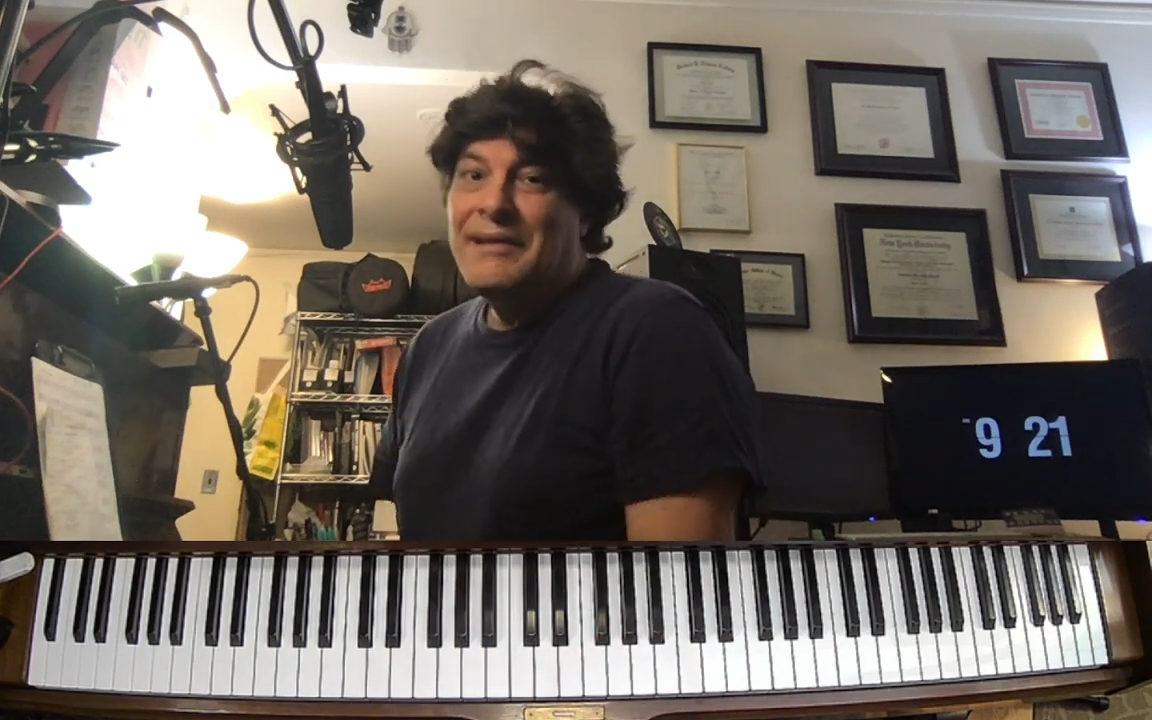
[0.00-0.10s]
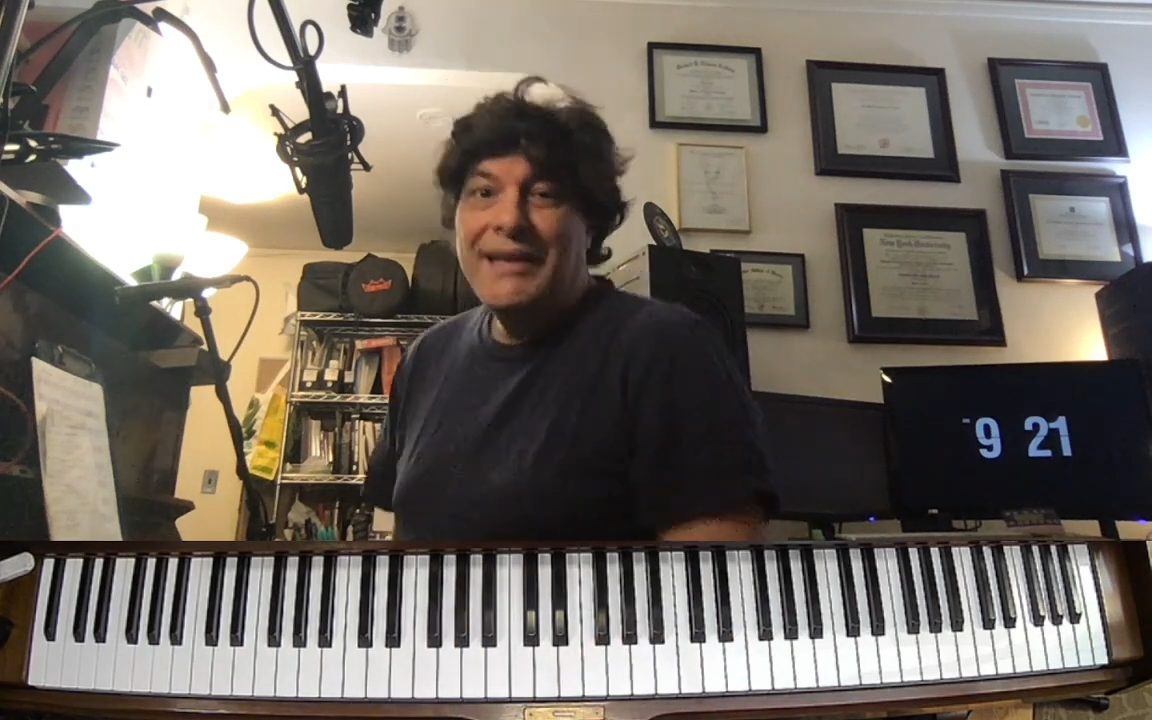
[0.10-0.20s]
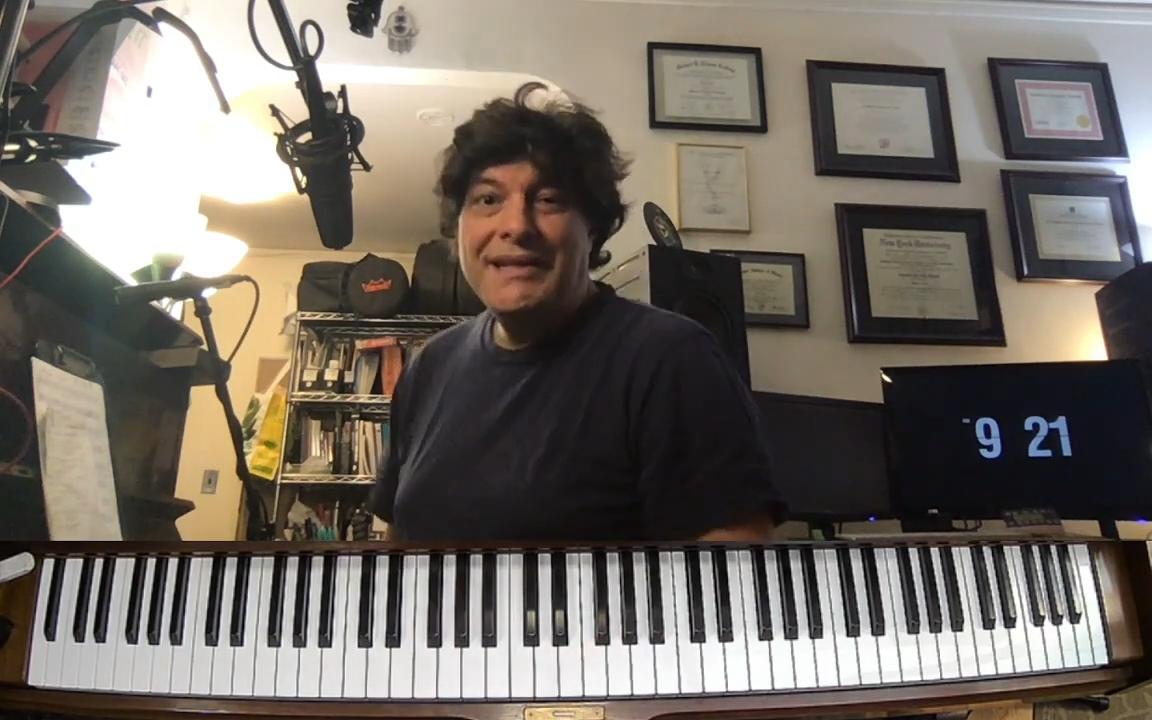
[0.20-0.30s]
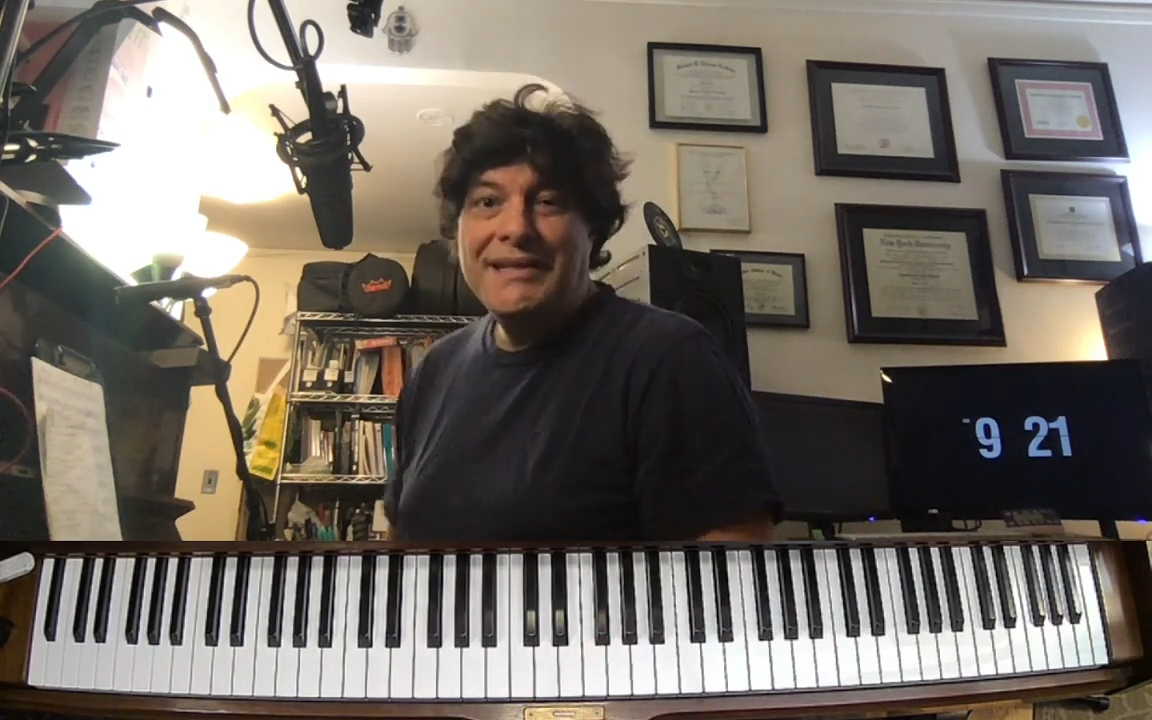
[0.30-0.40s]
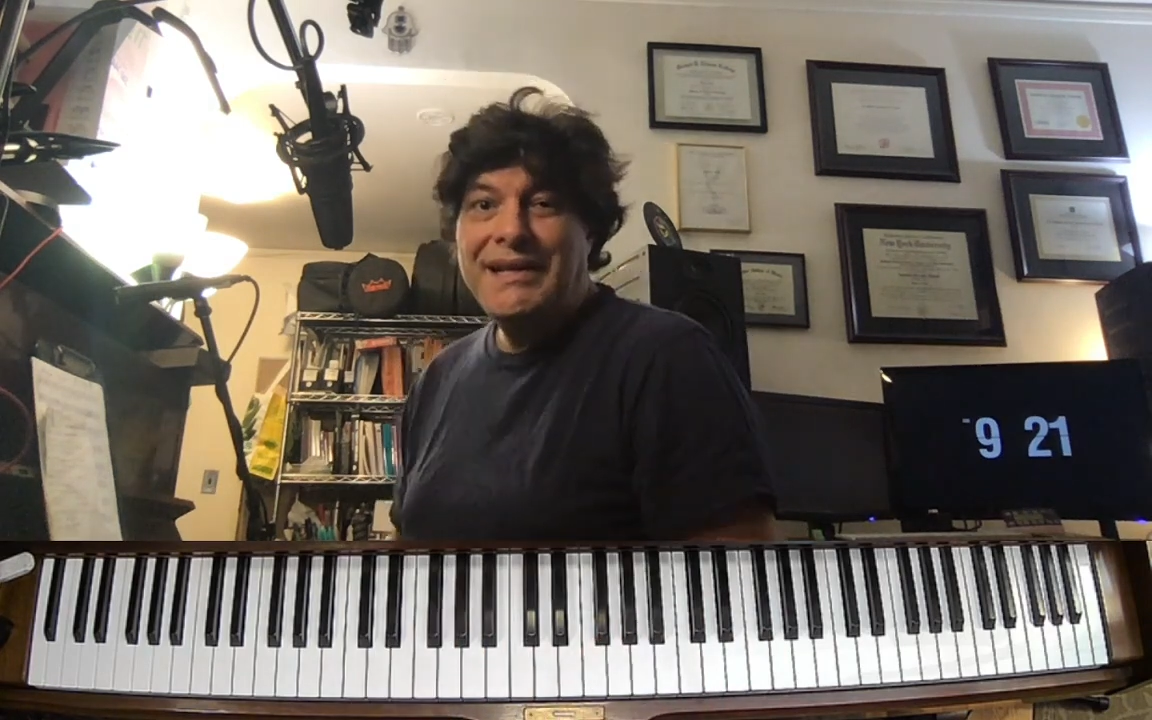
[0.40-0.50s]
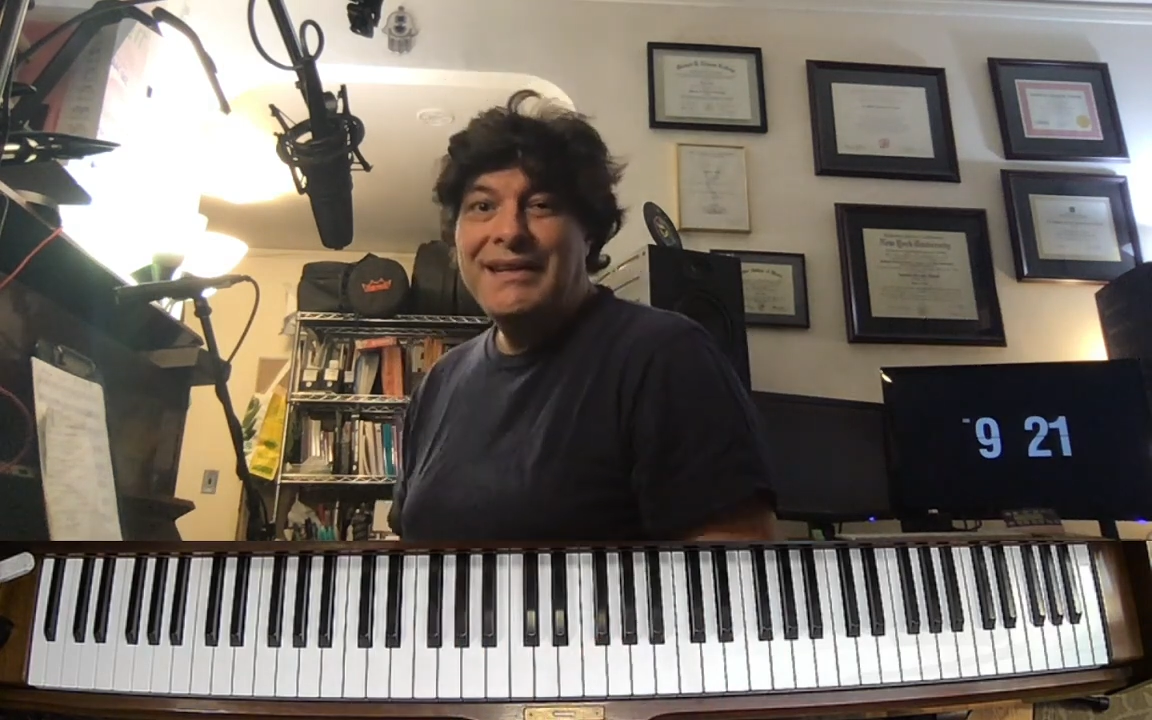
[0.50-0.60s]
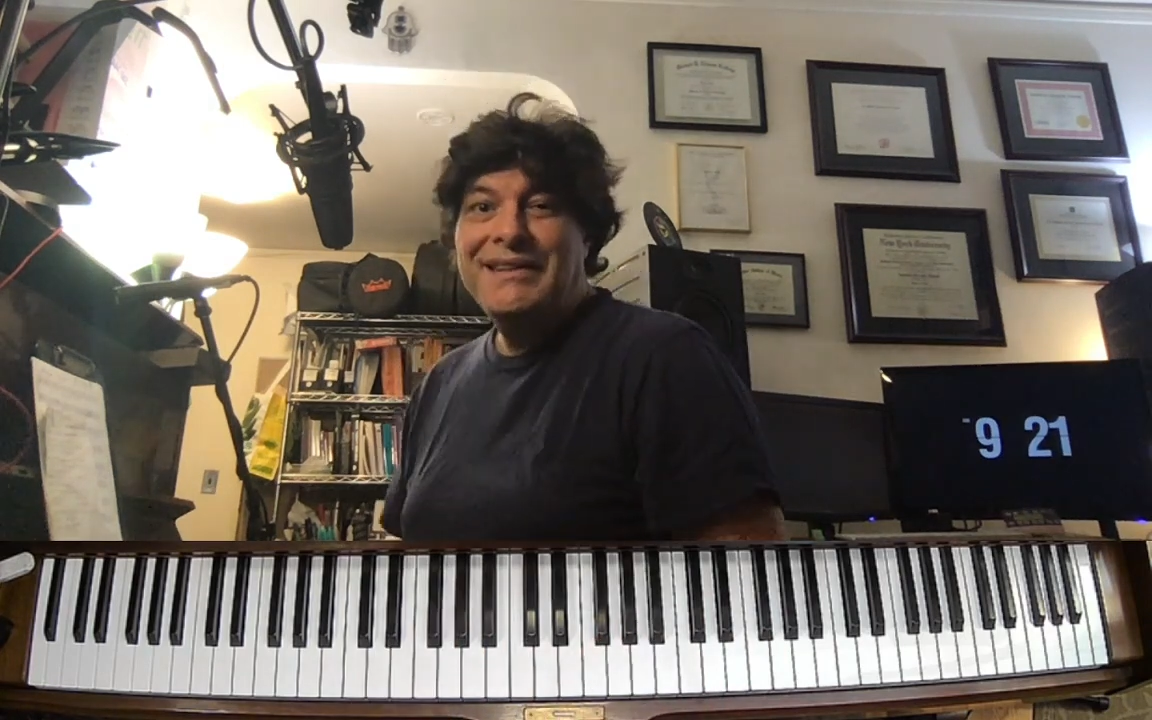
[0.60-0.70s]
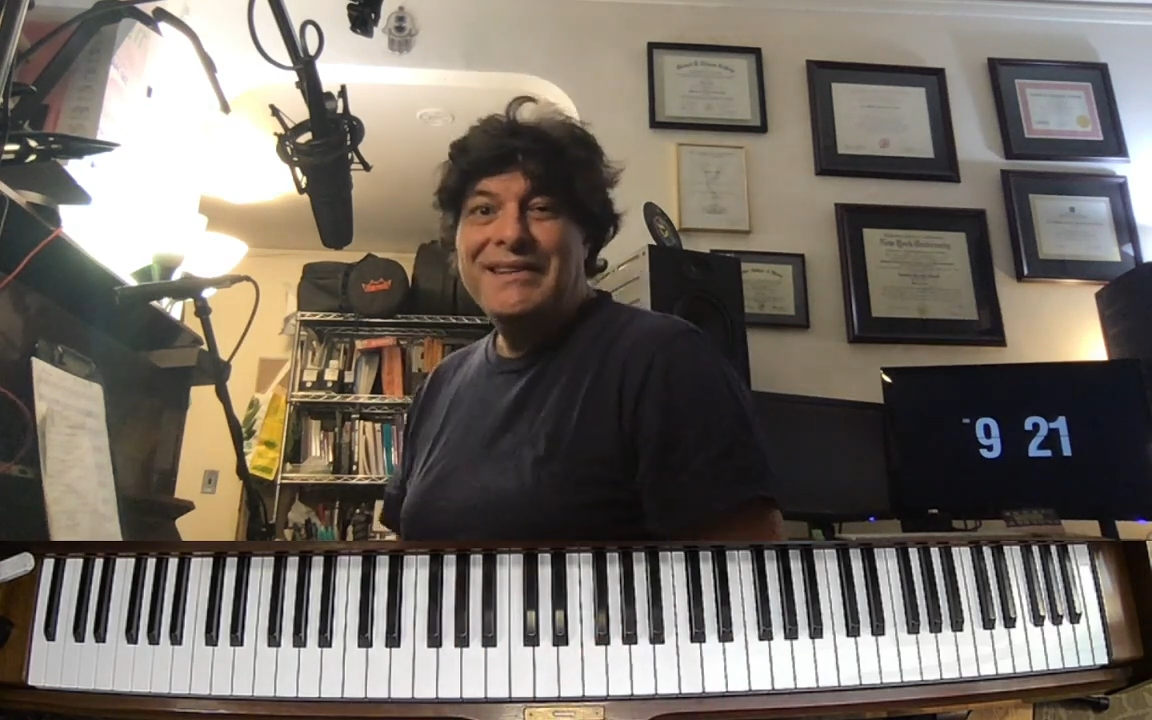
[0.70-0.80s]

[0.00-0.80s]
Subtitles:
that's it.